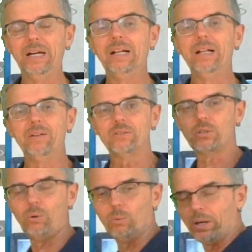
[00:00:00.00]
show
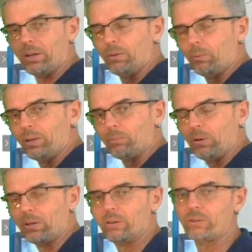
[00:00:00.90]
one on the one monitor,
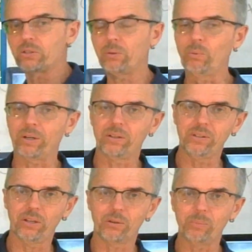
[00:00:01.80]
show one on the other
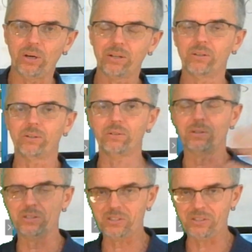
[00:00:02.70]
monitor. You can
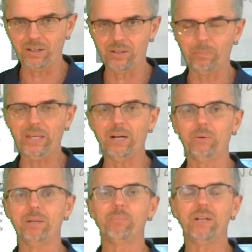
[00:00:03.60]
set it that way. But
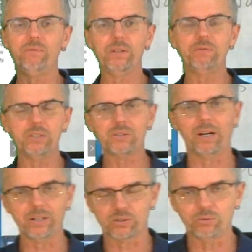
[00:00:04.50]
if you've just got a
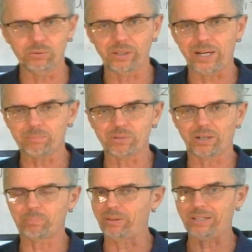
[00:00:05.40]
school laptop and
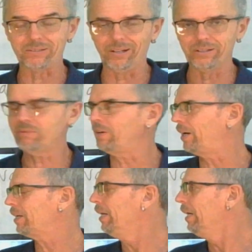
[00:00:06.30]
that's all you've got,
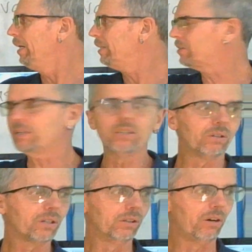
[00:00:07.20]
it's going to look a
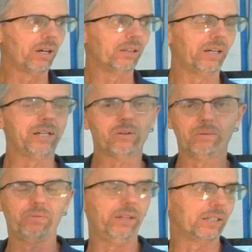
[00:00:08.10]
lot like
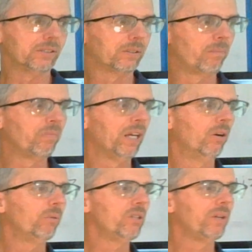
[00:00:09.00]
this when you
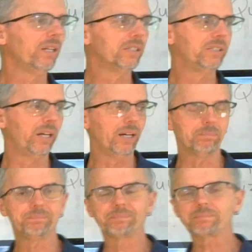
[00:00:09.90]
get it set up.
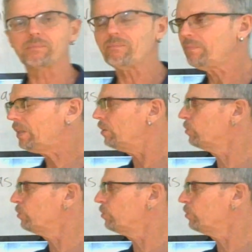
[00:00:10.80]
So you're